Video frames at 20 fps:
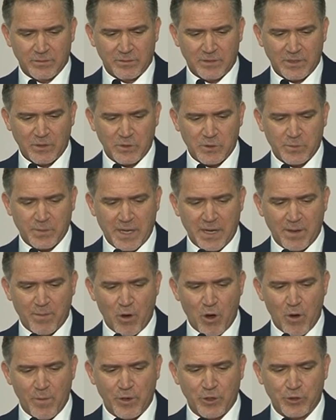that we spend a
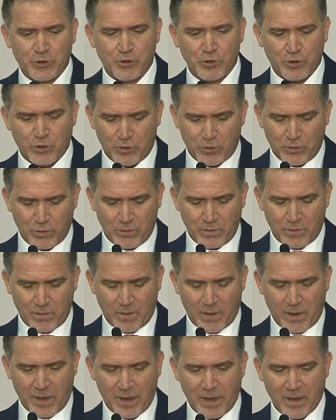moment or two,
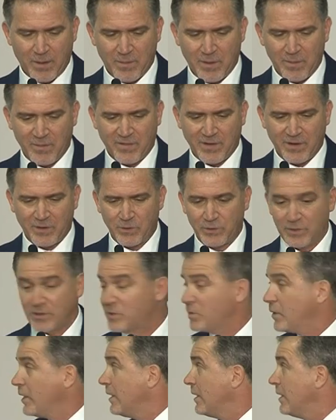maybe if I do it
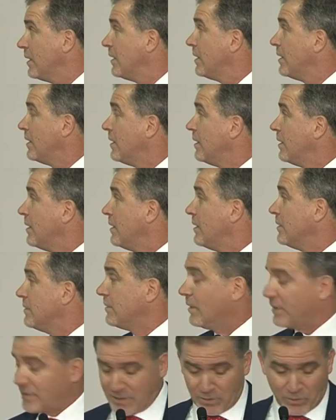this way,
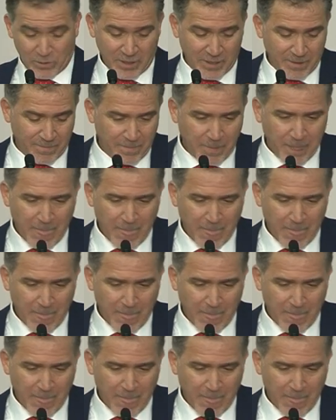no, it's not working,